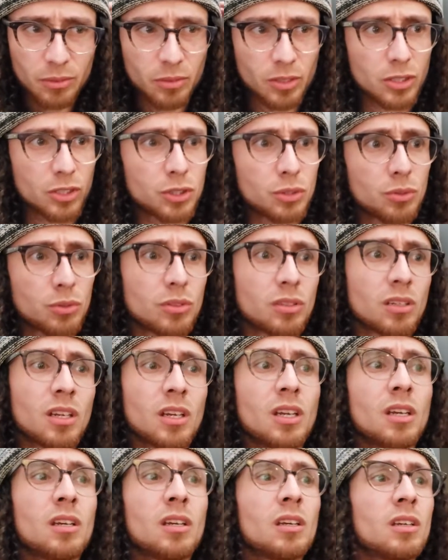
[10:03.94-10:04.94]
where they're showing
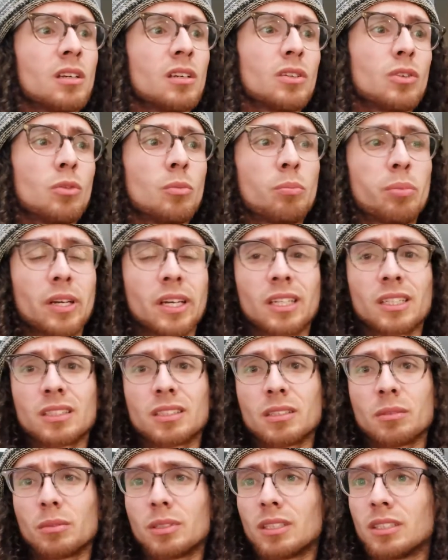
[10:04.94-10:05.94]
you breaking
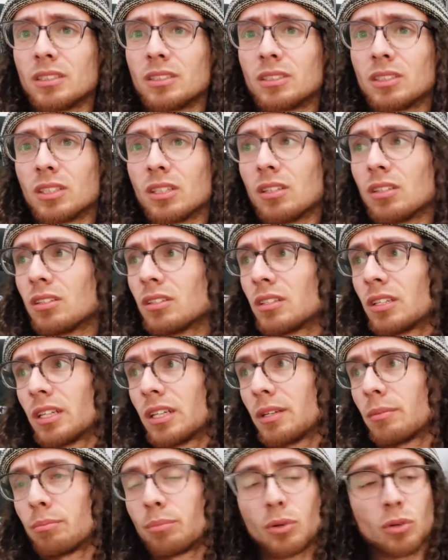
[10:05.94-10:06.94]
somebody's jaw and
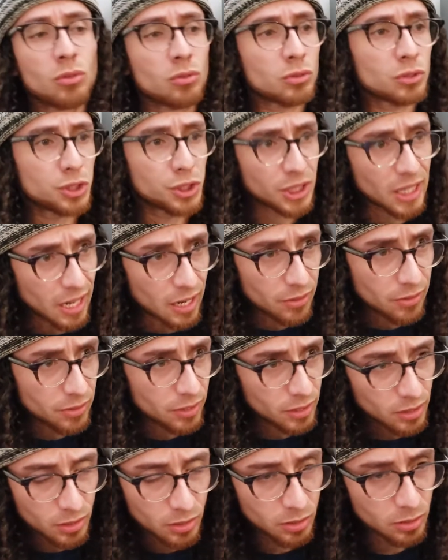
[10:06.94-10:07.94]
their bone
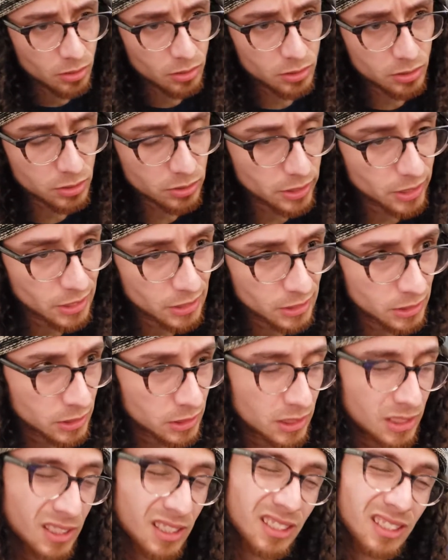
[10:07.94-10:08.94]
shattering and all this crazy
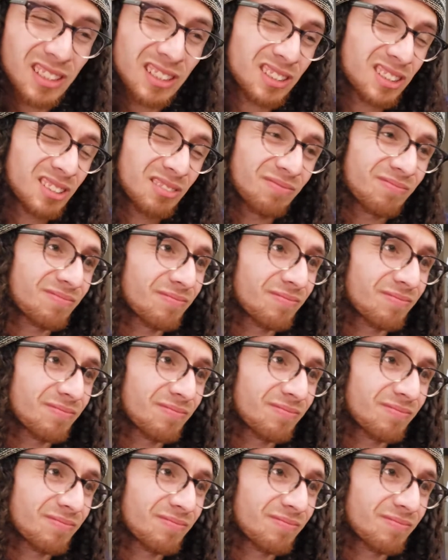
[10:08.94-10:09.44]
shit. It's